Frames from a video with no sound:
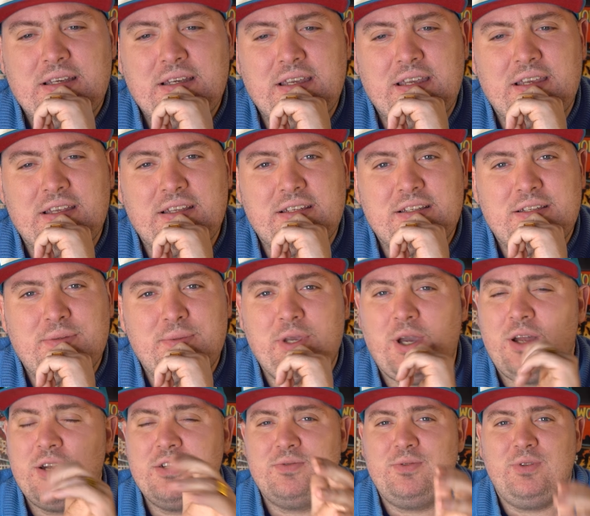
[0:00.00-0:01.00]
And to be
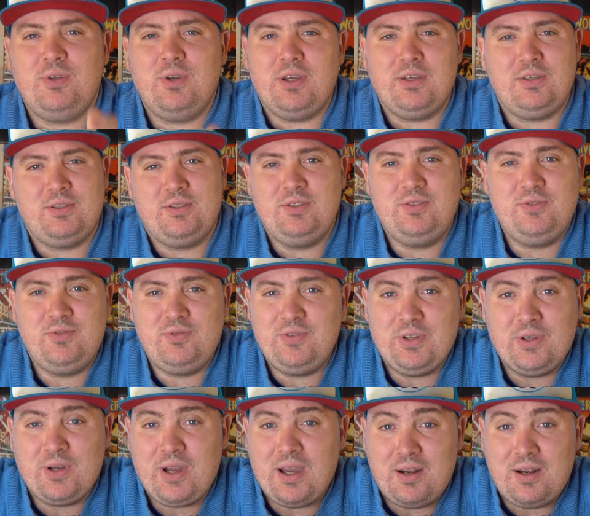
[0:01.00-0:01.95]
honest with you, I couldn't figure